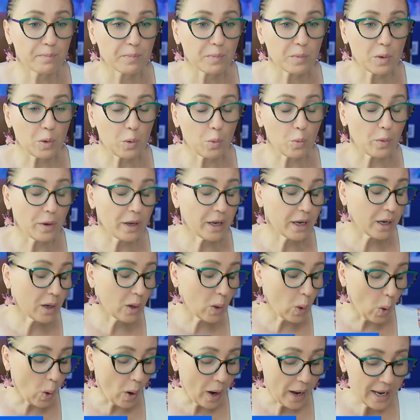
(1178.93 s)
we're
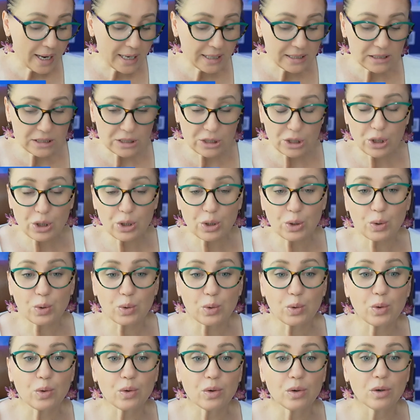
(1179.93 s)
going
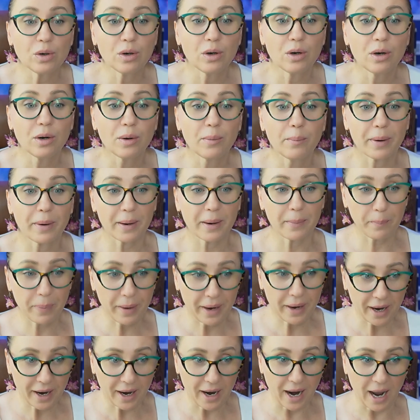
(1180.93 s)
to
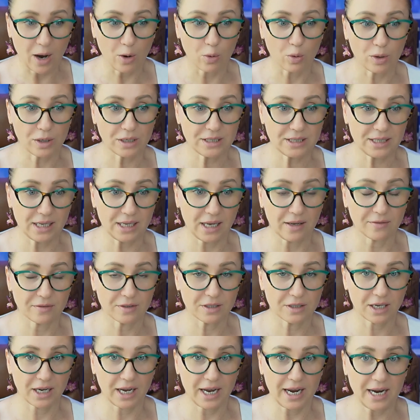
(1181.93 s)
prepare
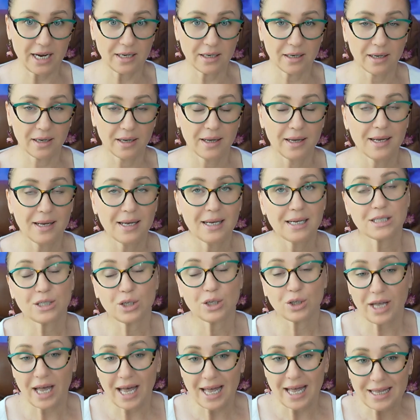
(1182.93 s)
ourselves, right?
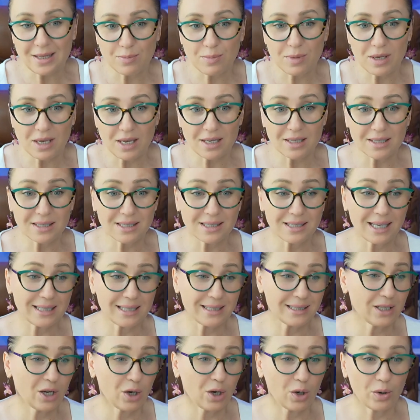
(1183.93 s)
So that means
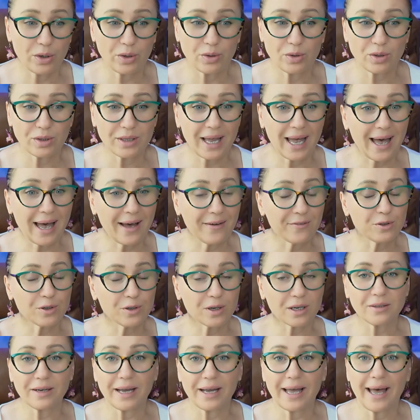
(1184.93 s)
that no, you don't have to
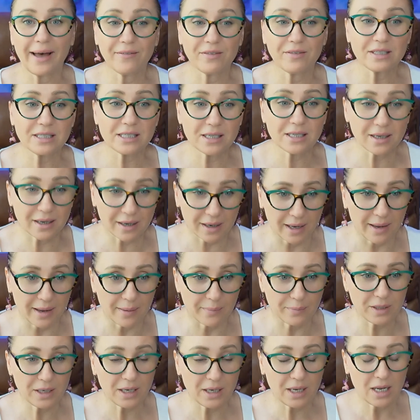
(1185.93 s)
really have a
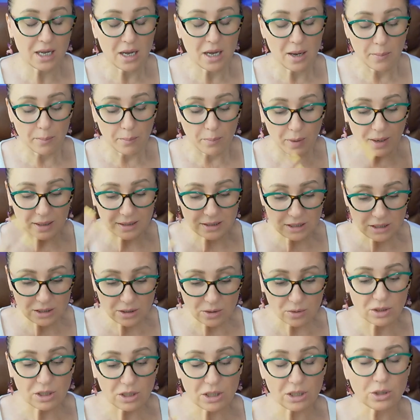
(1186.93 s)
script. but
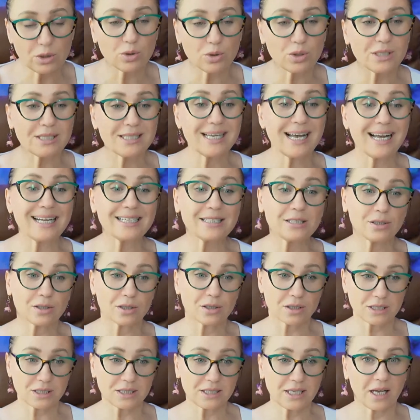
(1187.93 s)
you need to set
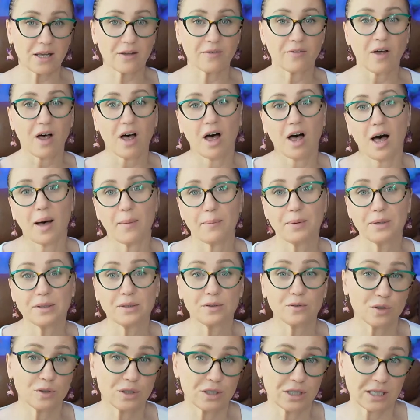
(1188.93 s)
yourself up
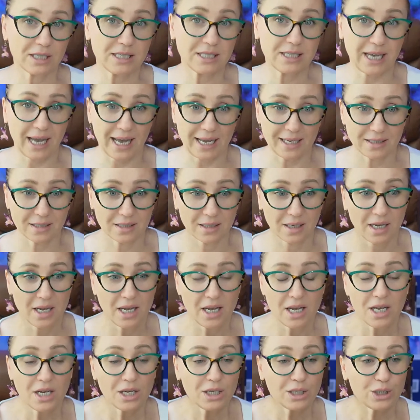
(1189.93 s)
to success.
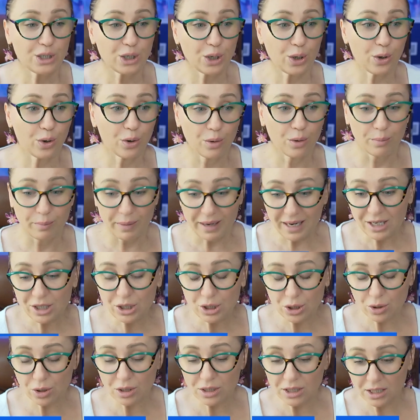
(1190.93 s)
So make
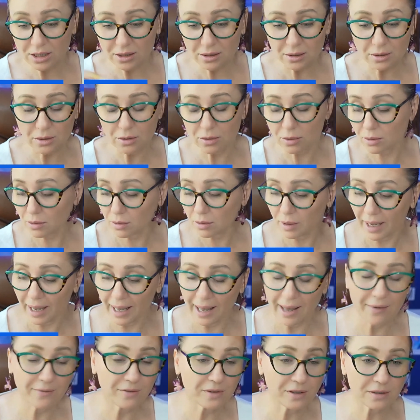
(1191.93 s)
sure that you
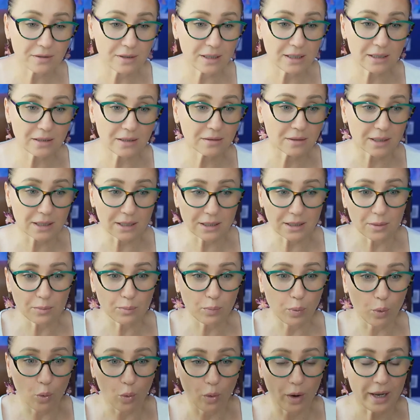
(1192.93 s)
have a little written
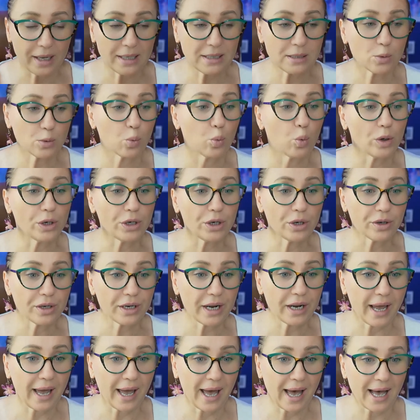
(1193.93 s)
points, what you're going
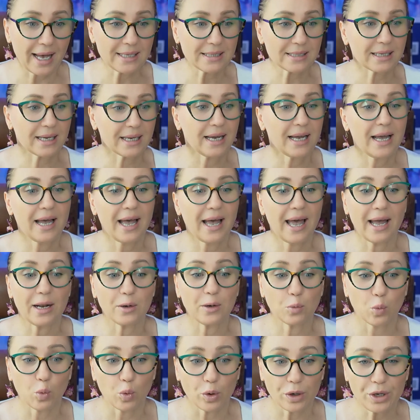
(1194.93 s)
to ask
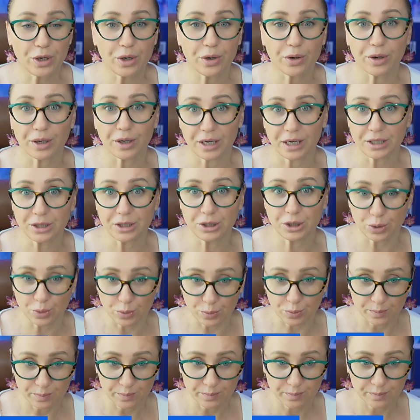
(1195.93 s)
and what you're going to do.
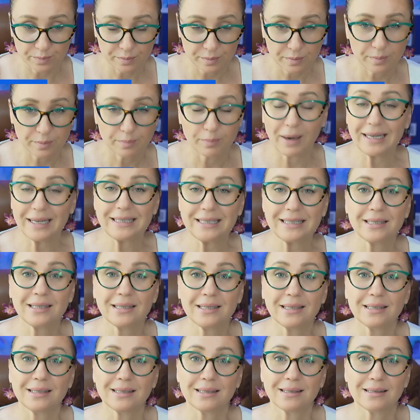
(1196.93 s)
But
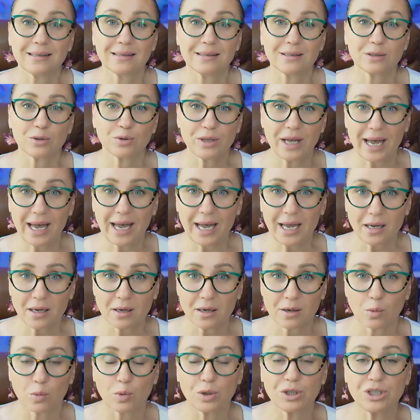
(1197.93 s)
today,
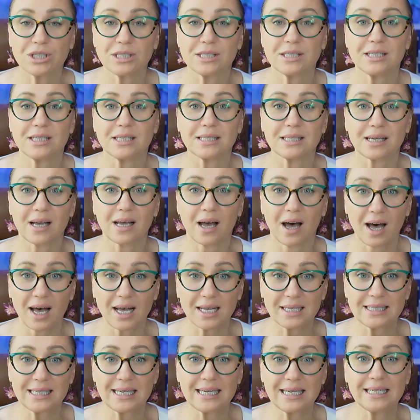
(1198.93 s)
we're just
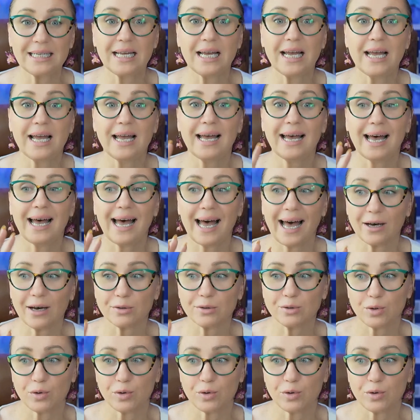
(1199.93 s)
discussing how do you